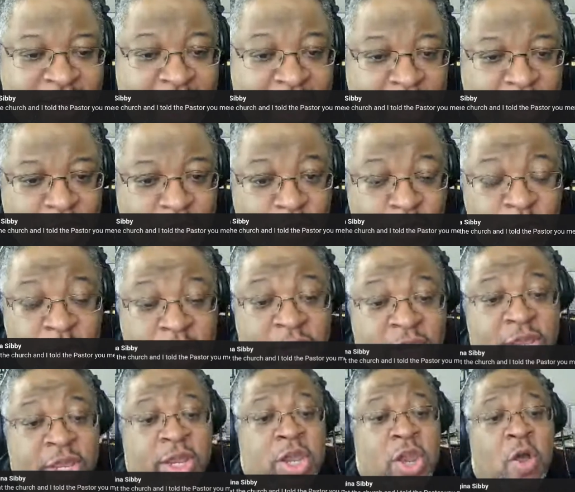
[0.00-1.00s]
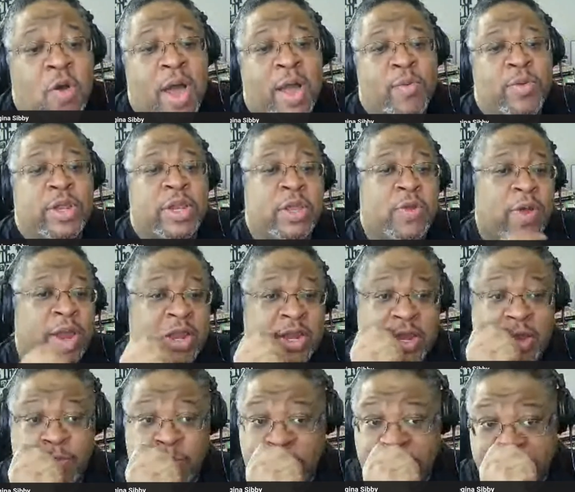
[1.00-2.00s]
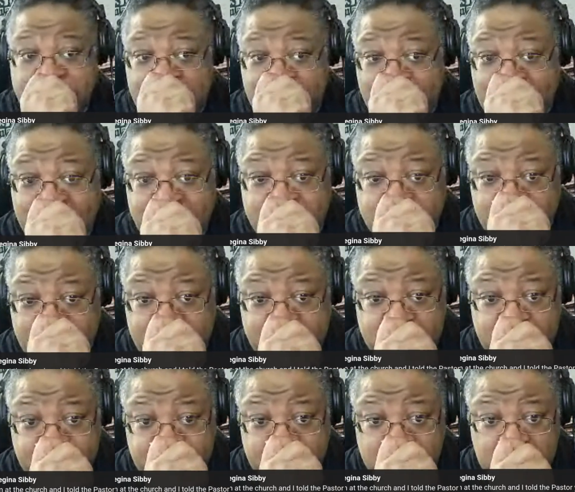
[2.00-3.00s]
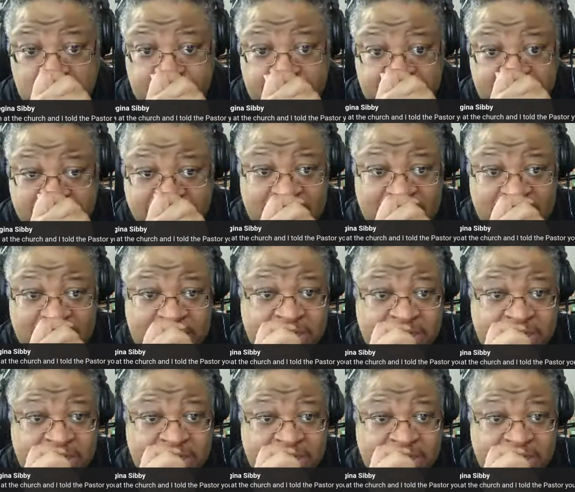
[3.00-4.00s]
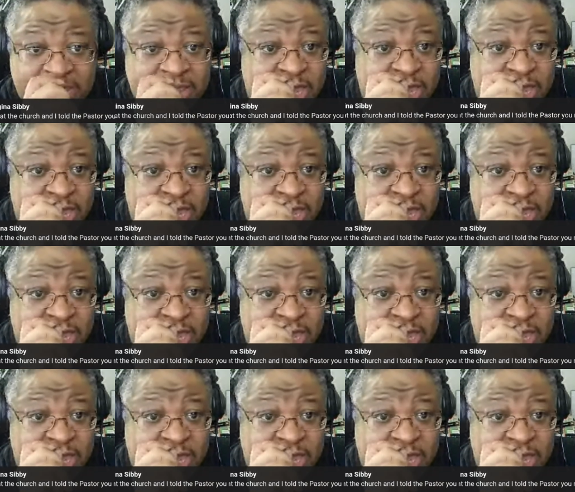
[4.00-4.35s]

Thank you. No, I really greatly appreciate Pastor Razor's book because I he